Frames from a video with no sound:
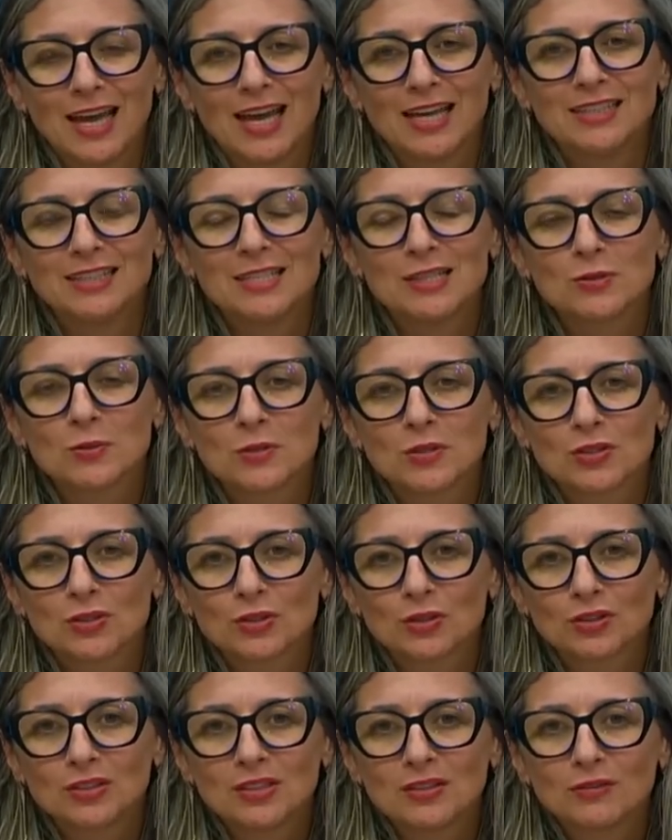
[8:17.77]
And this was
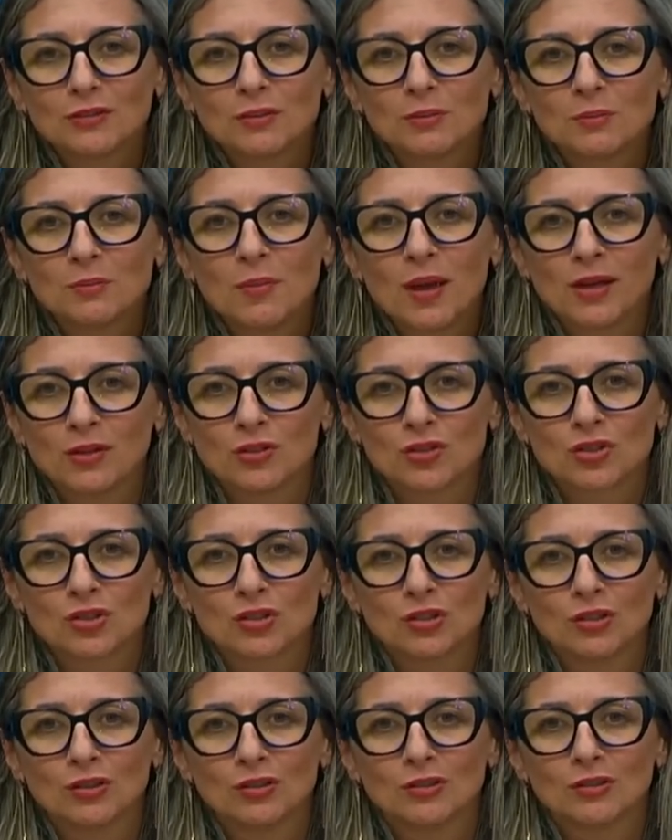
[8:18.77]
not even
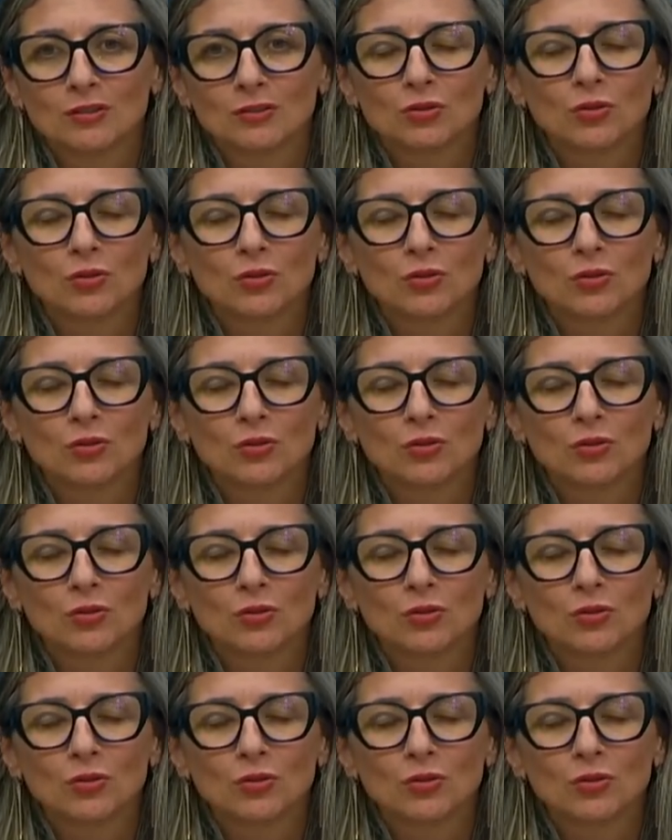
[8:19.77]
mentioned,